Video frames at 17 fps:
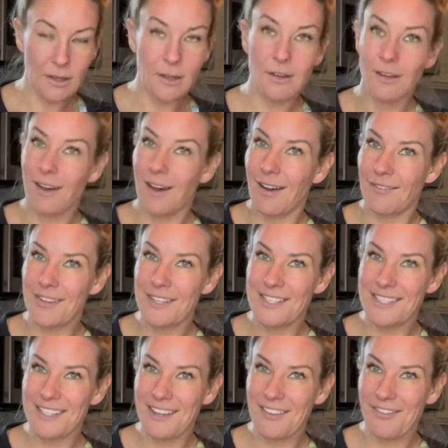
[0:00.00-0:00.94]

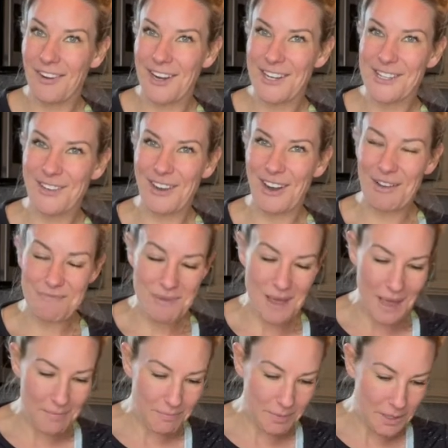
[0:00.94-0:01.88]
Obviously, fresh ground
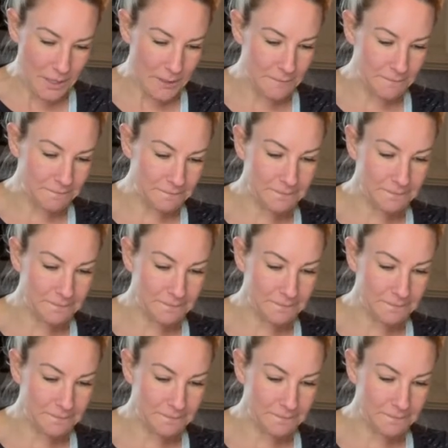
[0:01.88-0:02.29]
pepper.